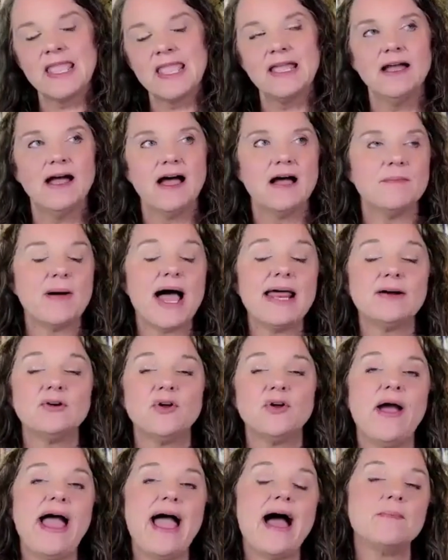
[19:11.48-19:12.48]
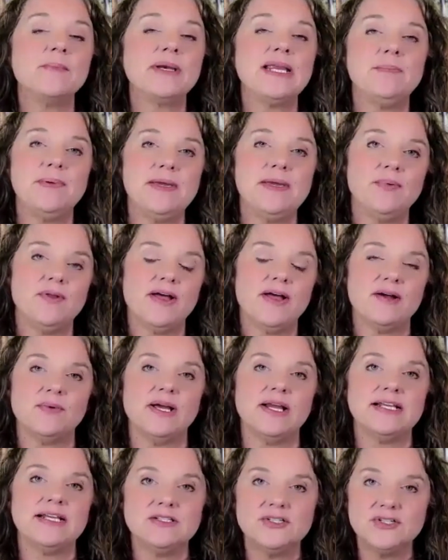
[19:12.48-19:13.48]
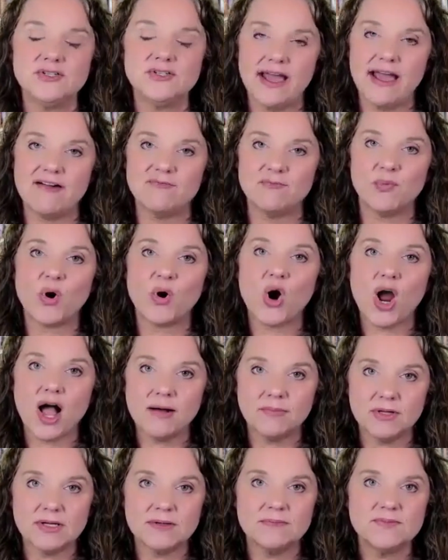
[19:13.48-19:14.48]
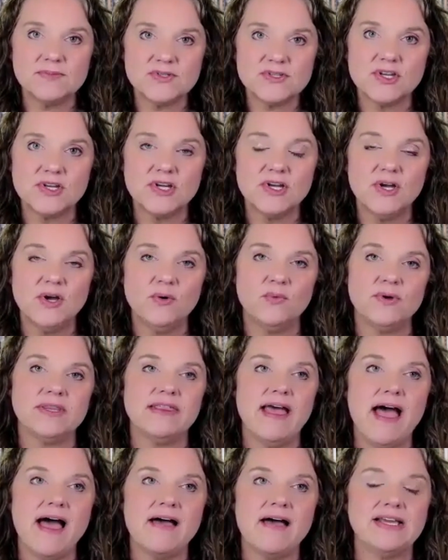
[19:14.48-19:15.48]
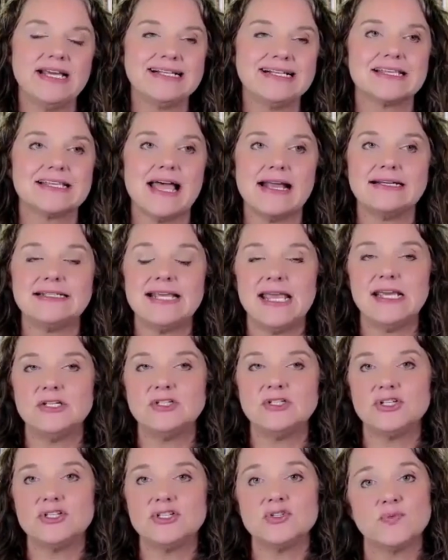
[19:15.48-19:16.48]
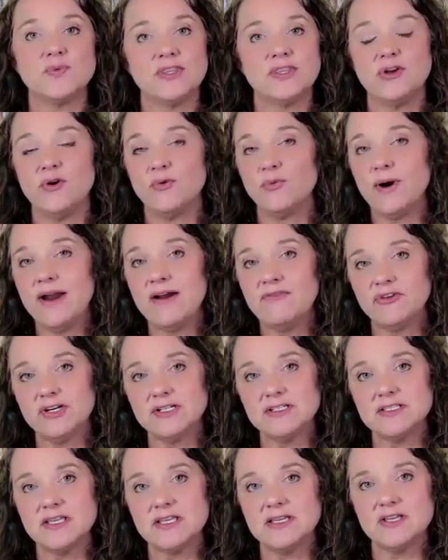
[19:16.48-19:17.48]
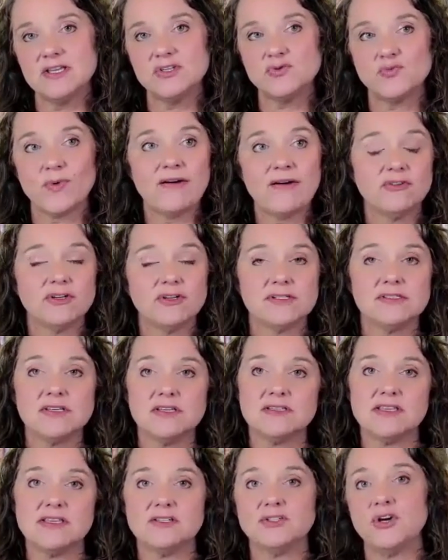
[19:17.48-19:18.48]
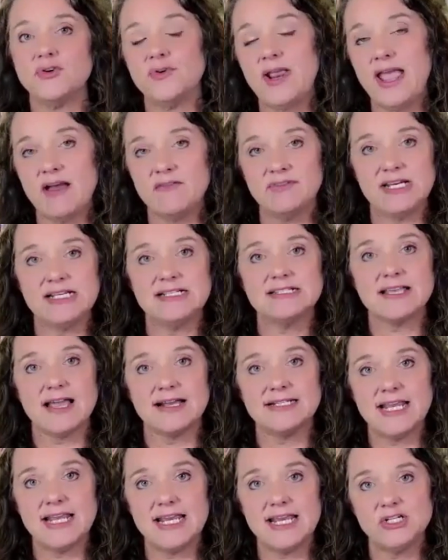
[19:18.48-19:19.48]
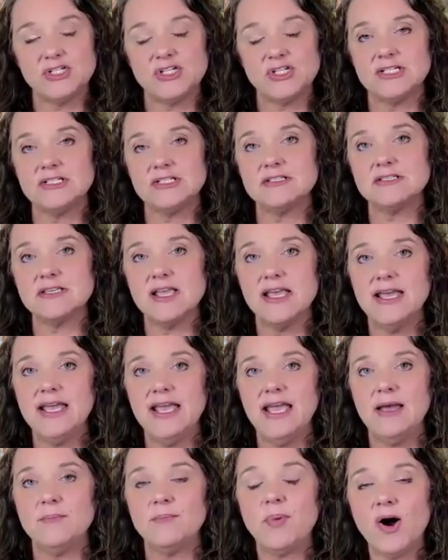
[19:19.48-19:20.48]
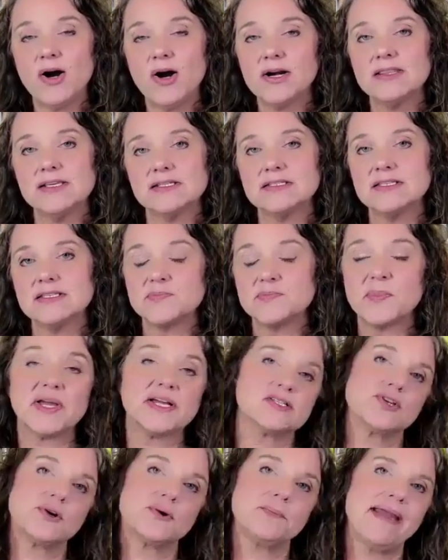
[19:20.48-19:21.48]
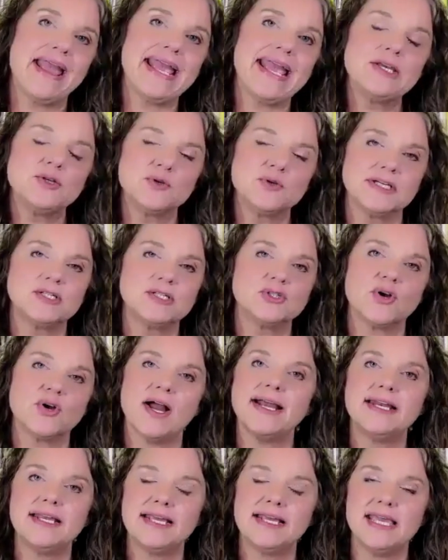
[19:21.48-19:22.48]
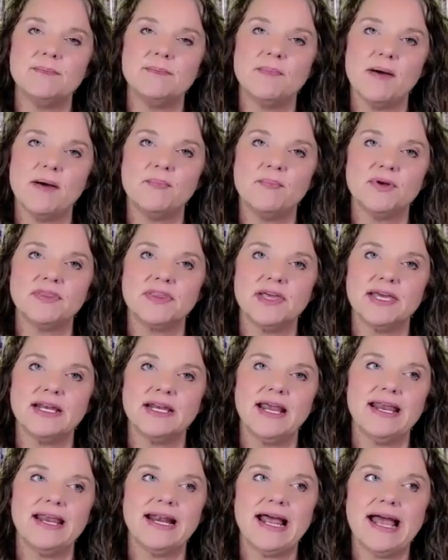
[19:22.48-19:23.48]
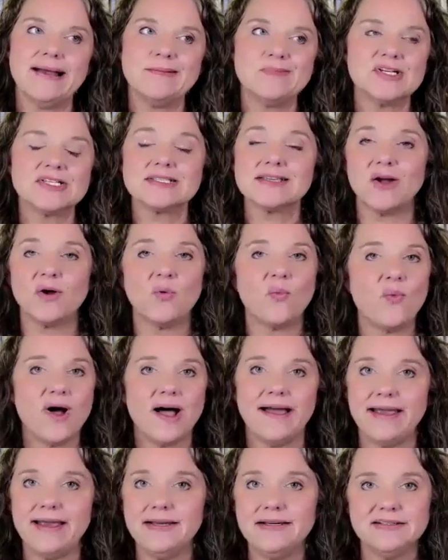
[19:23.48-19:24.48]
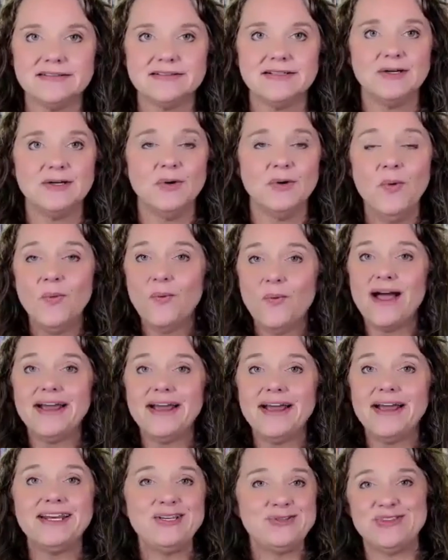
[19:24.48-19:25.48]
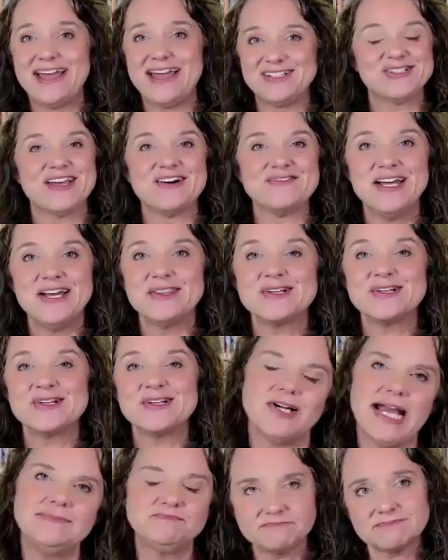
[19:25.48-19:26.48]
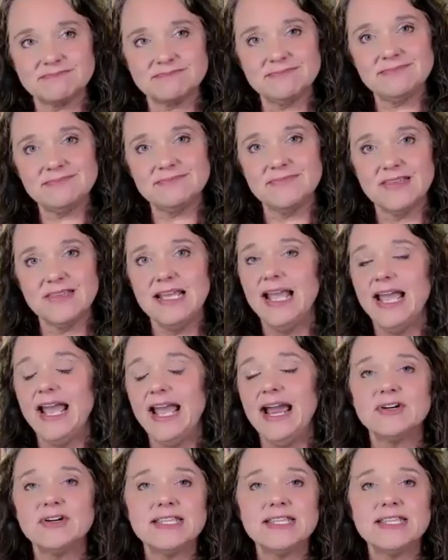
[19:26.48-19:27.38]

I don't know how many people I run into that have problems with having citations with no references that don't have any citations. And part of this is because they're manually trying to keep up with it. And I'm just like, why? Why do you do that to yourself? There's right.